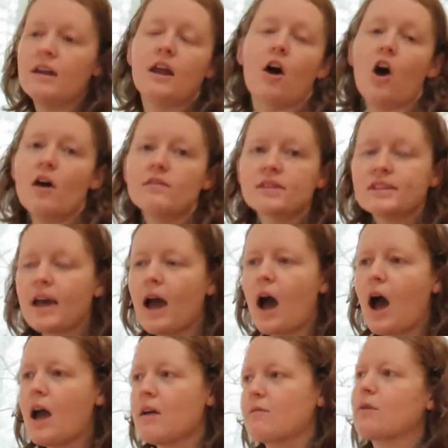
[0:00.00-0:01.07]
Now, obviously,
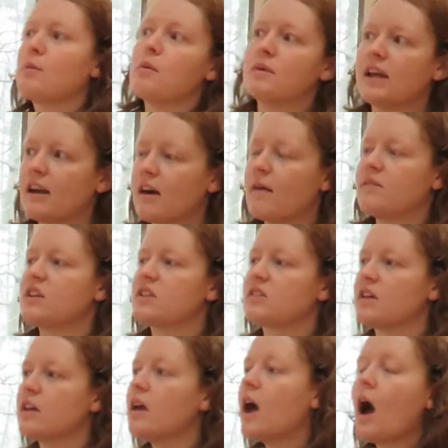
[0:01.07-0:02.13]
well, maybe not
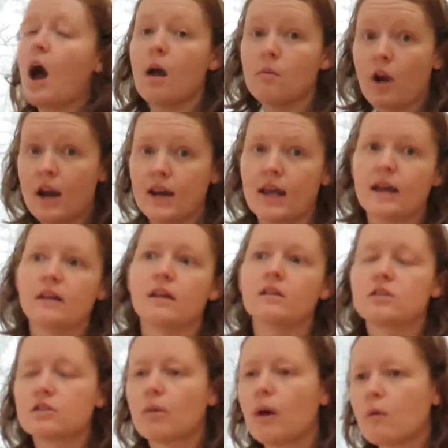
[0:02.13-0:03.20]
obviously, I'm
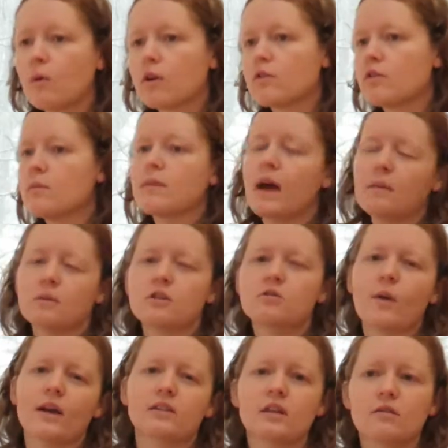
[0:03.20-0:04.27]
right-handed, so I work from that
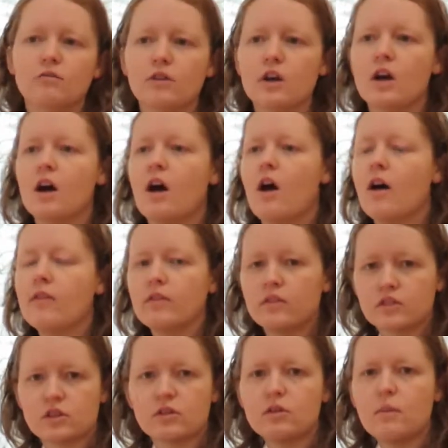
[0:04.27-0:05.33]
perspective.
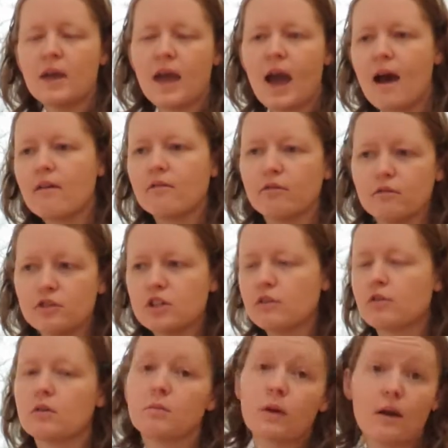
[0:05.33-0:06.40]
So you may have
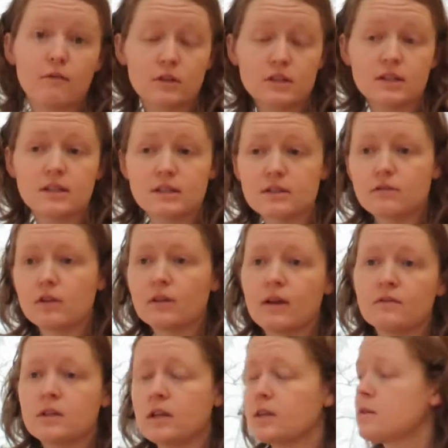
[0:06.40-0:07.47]
different preferences if you're
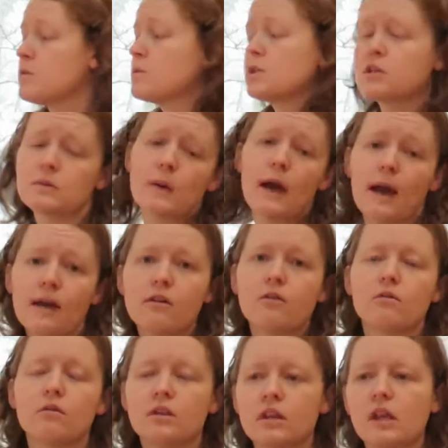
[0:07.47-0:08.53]
left-handed, which is why I
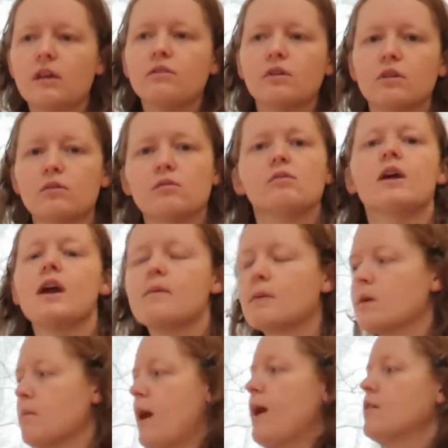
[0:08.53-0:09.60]
don't give you
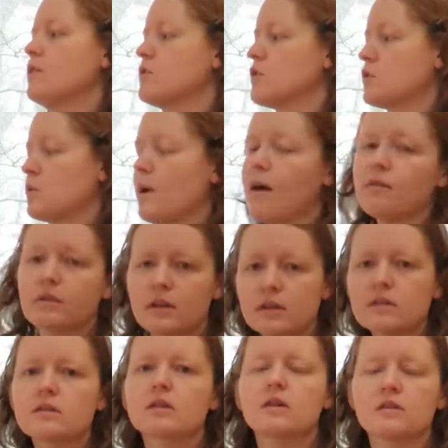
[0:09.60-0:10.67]
hammering patterns throughout
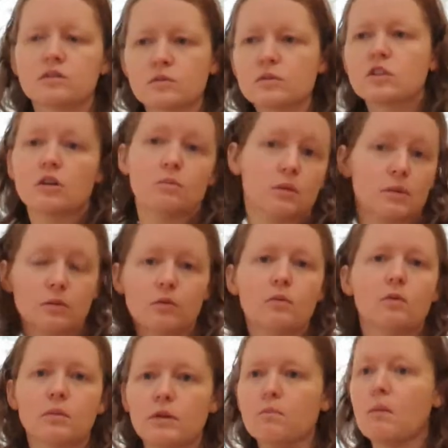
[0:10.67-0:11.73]
this, because some people
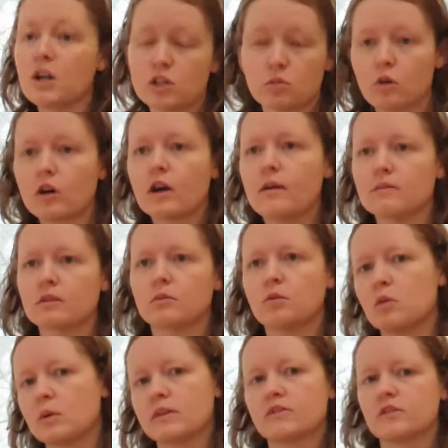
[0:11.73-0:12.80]
will be much more
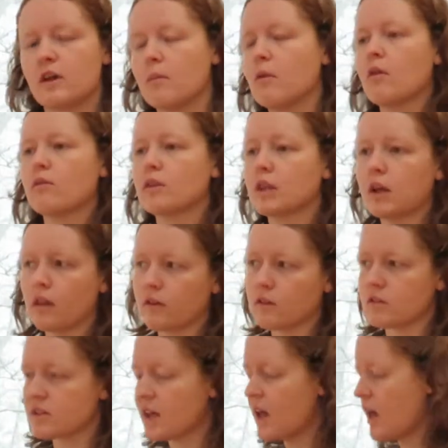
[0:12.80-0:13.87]
comfortable with some over than
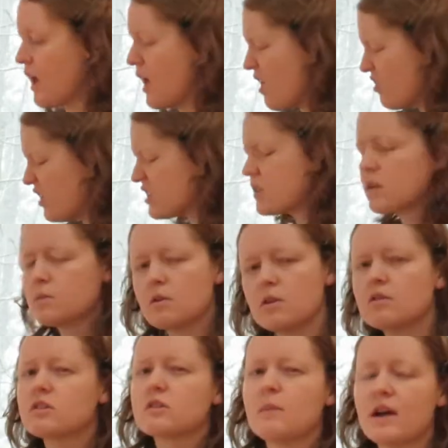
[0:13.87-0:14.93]
others. This is one of
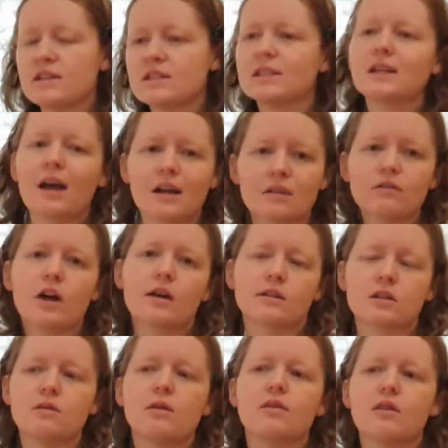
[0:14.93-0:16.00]
those spots that kind of
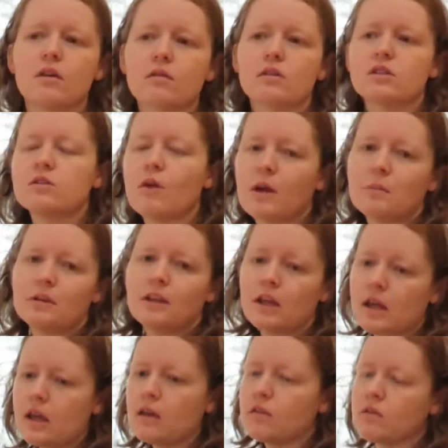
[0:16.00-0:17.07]
locks you in, though, because you are
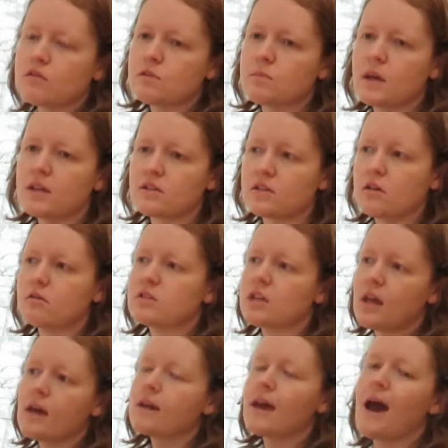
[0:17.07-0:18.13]
playing those bass notes
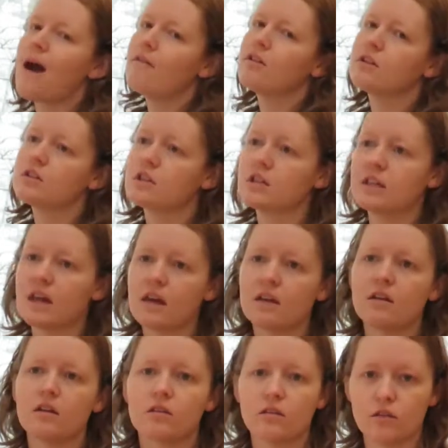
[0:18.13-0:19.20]
and having to
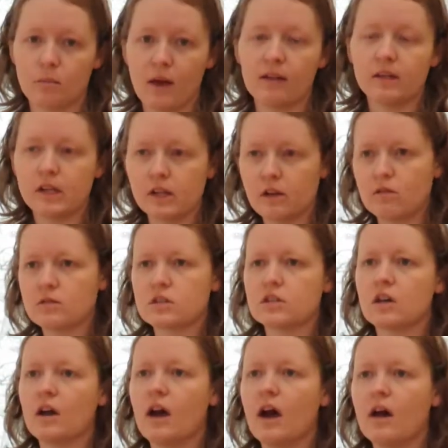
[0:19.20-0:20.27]
get the melody
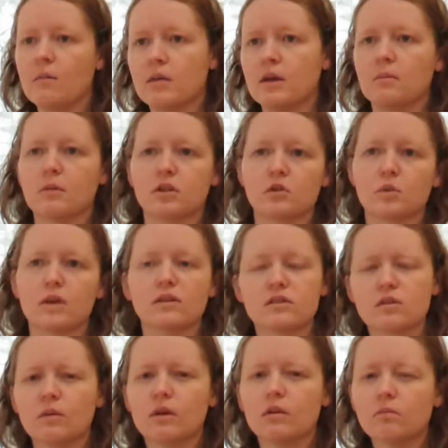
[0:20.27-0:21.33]
notes in between.
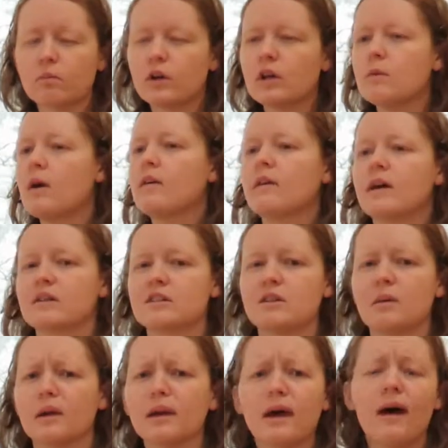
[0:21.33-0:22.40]
So it pretty well locks
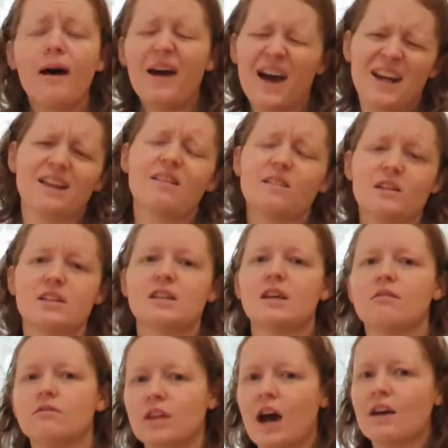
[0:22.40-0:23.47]
you in. I'd at least
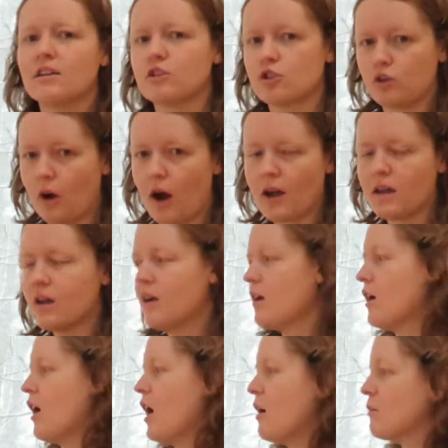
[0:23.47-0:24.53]
give that a try.
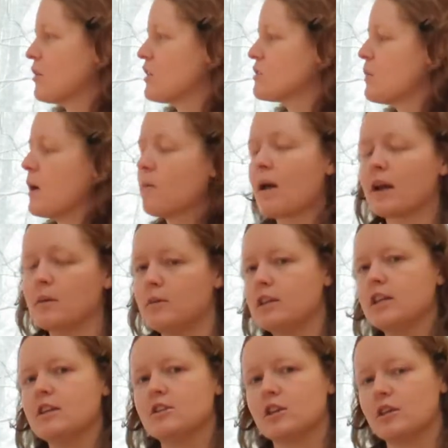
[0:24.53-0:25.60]
That's my
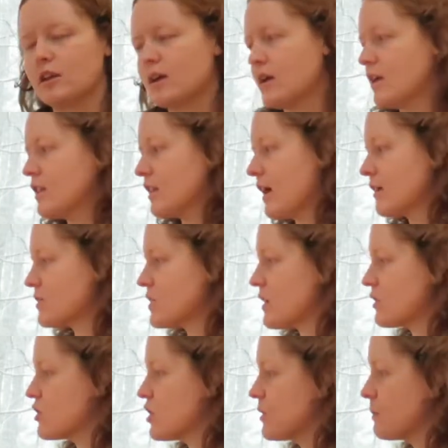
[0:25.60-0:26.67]
recommendation in that
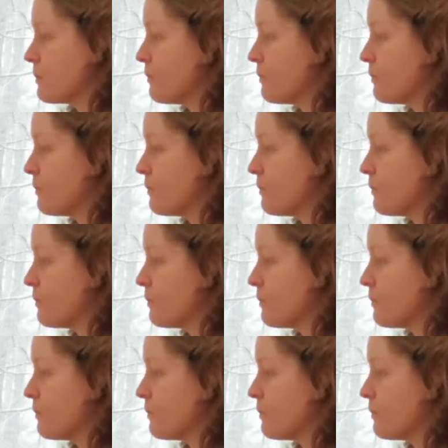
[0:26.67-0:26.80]
section.